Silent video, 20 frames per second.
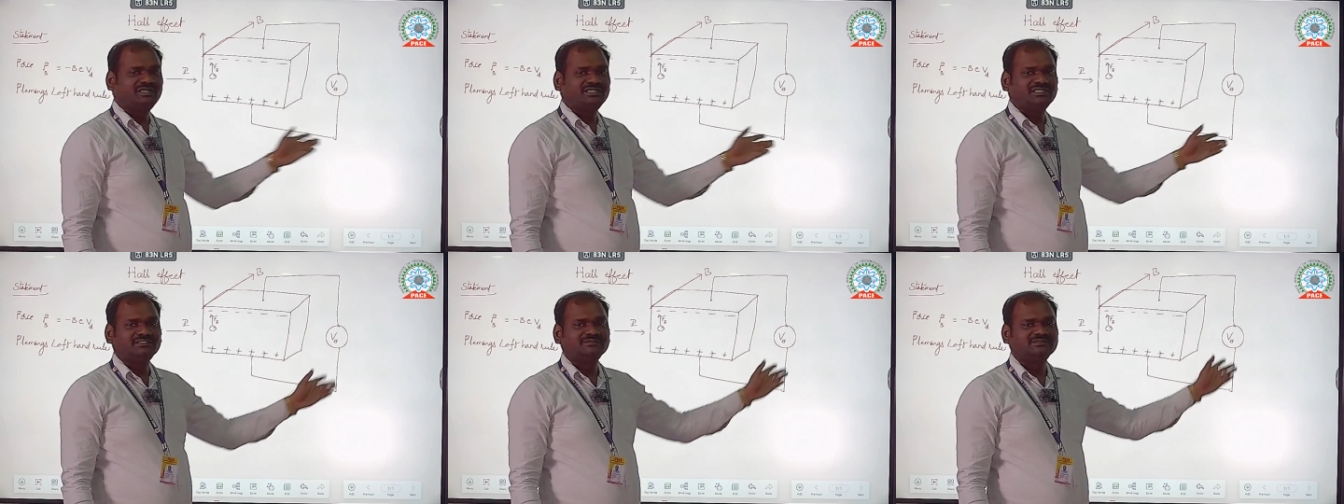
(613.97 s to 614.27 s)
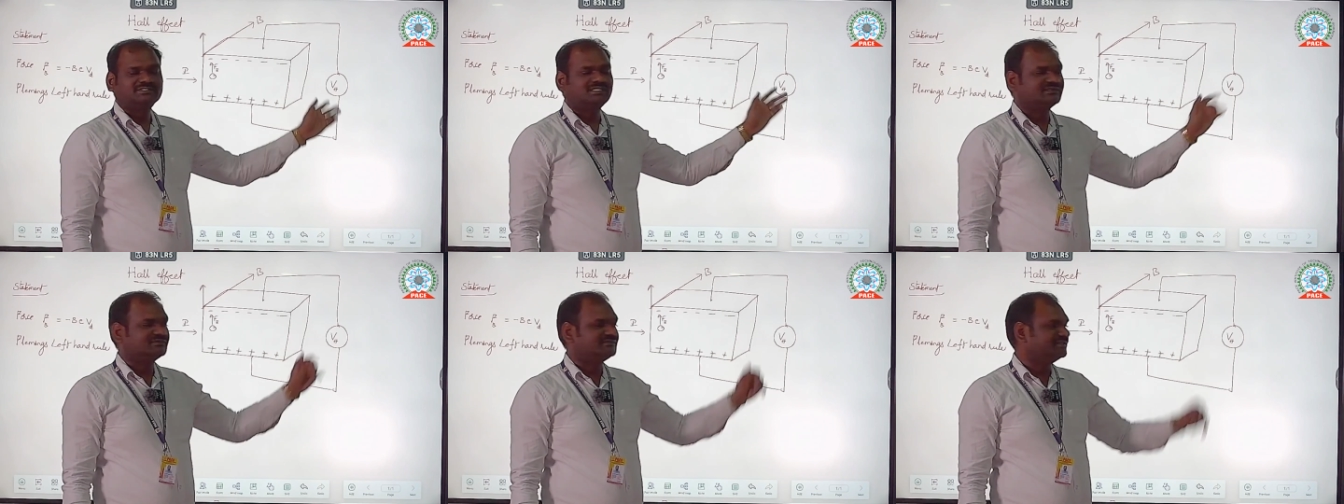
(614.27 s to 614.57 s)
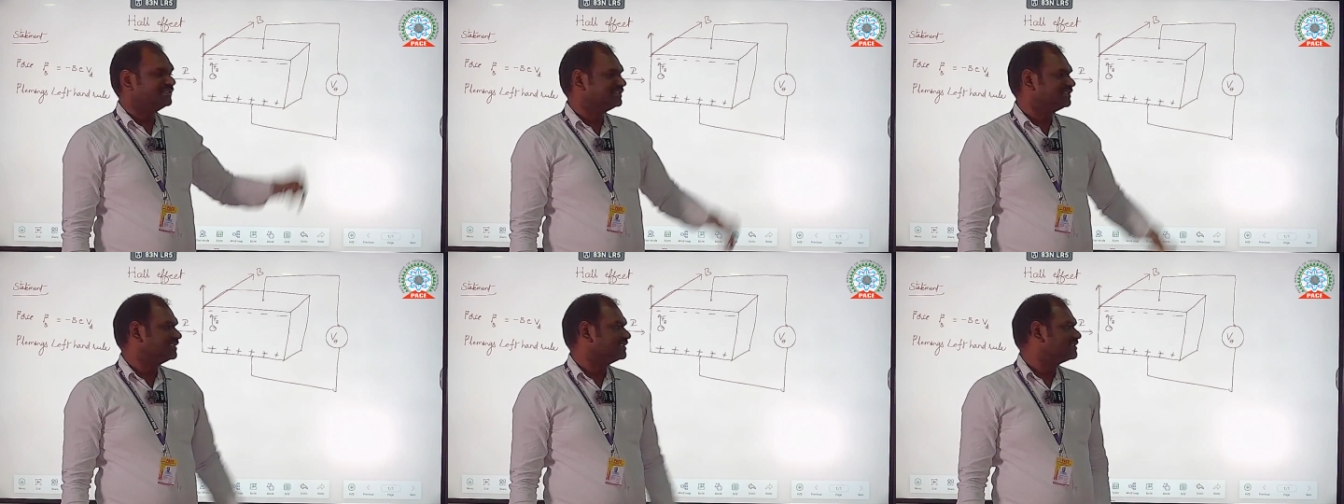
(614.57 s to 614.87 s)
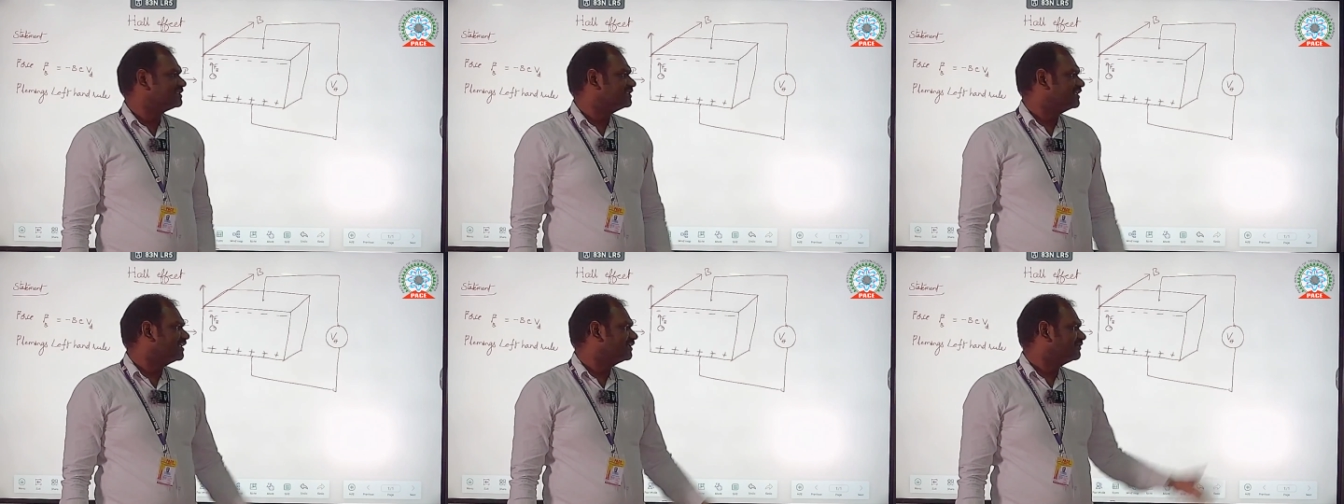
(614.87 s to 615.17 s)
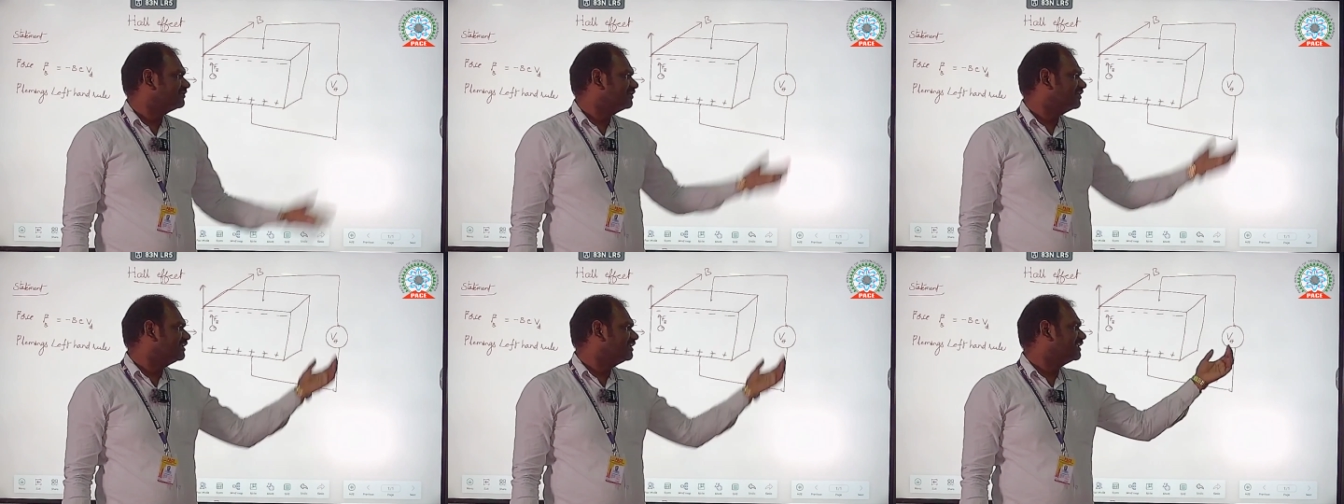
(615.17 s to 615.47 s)
surfaces. That
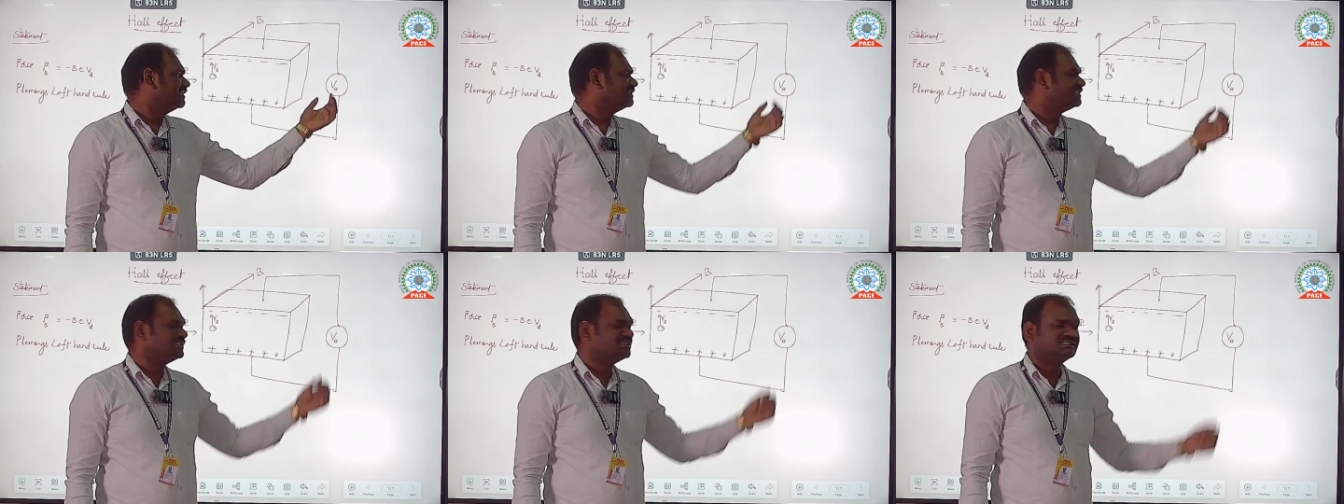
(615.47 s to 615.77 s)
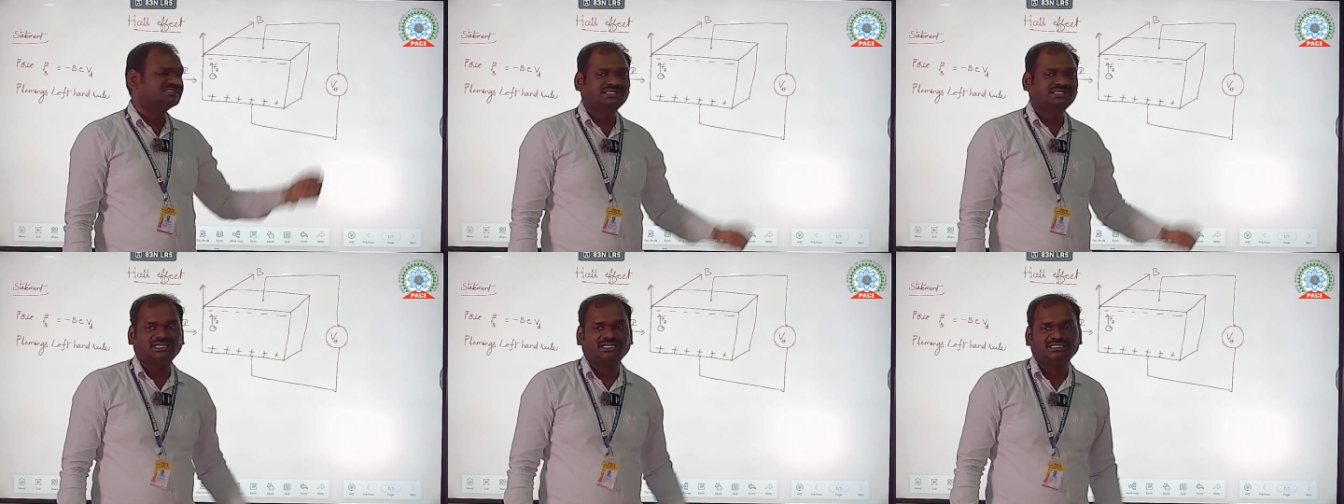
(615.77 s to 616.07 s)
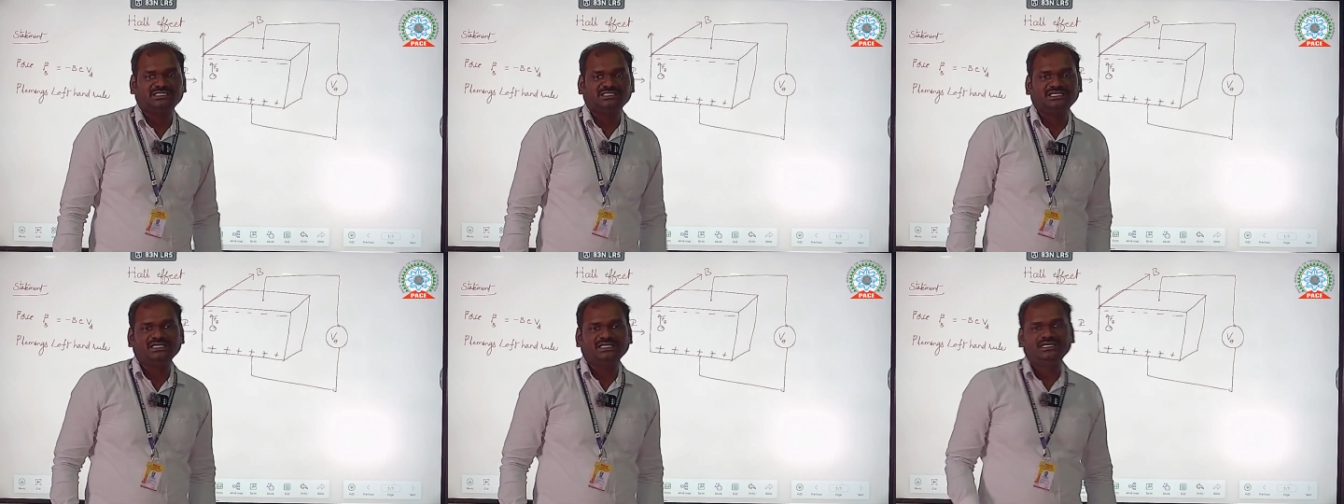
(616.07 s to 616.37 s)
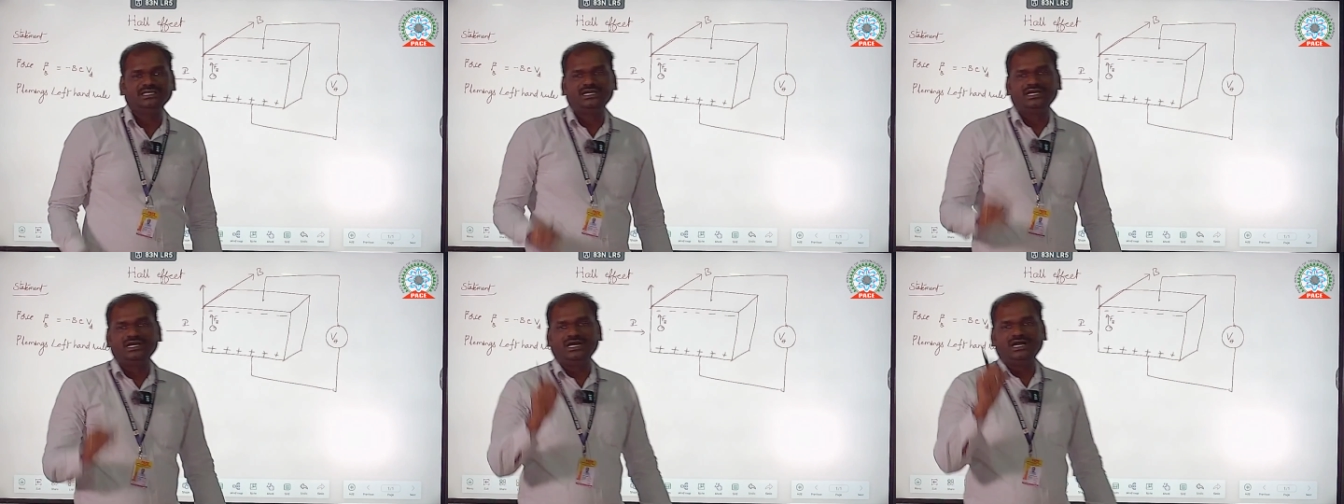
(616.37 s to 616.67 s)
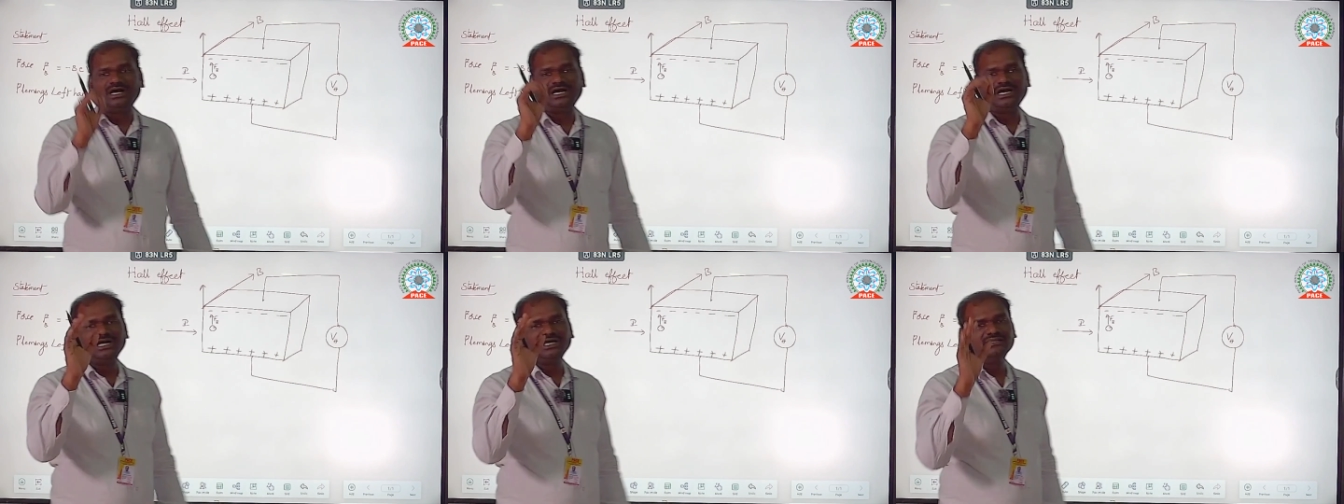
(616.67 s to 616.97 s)
voltage is called
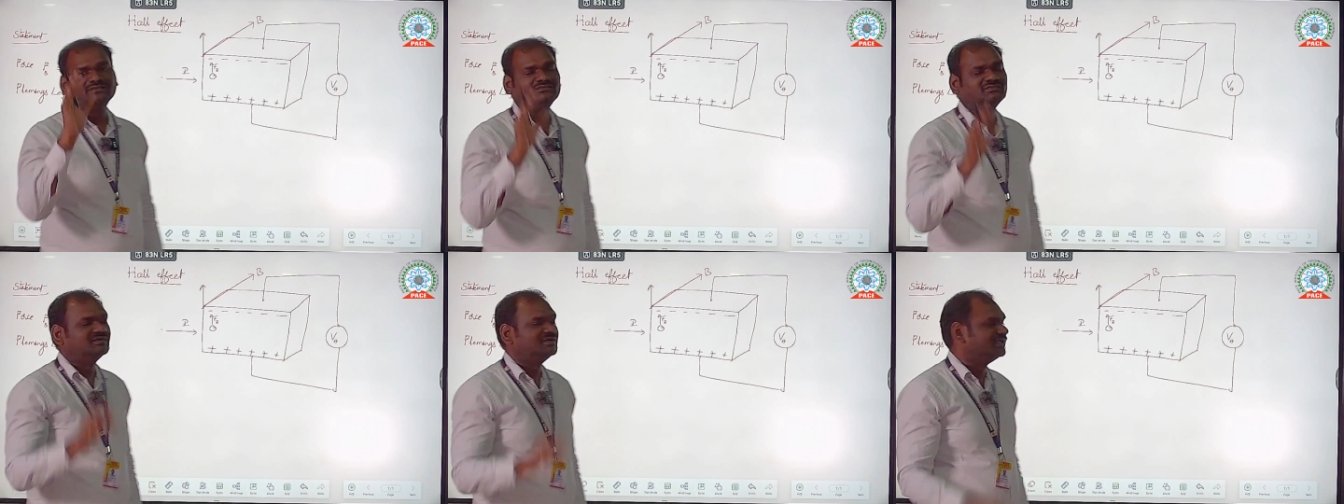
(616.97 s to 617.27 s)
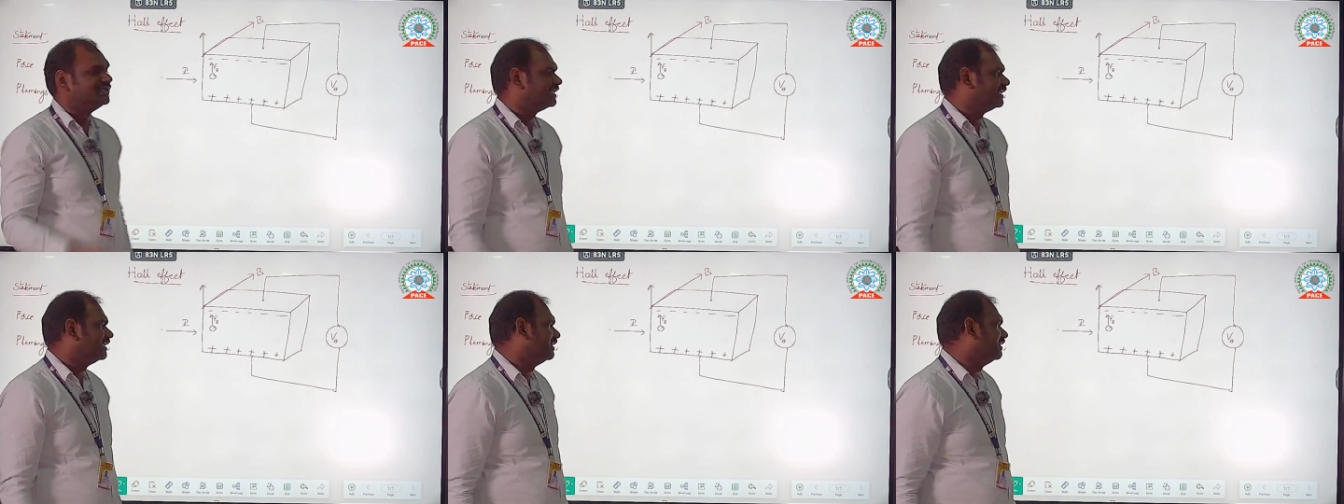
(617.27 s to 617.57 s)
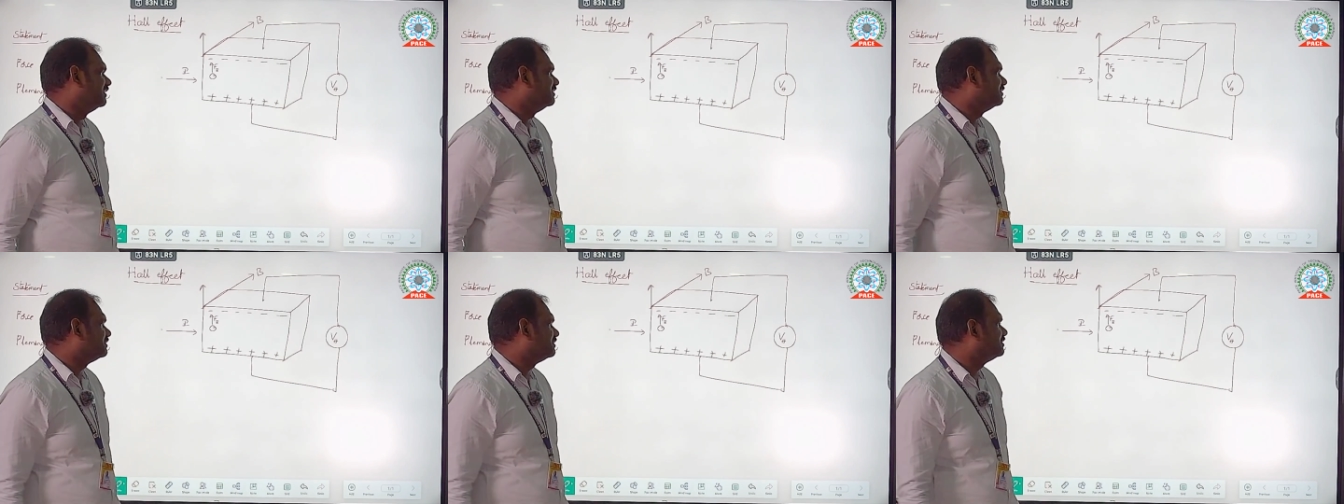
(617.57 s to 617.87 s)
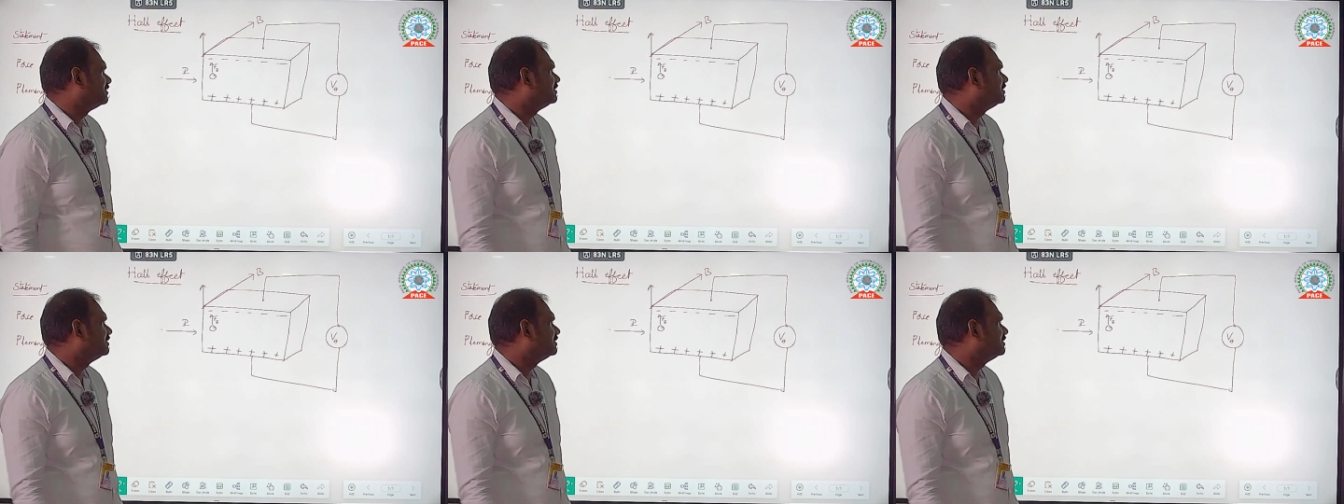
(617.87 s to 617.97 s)
Hall voltage.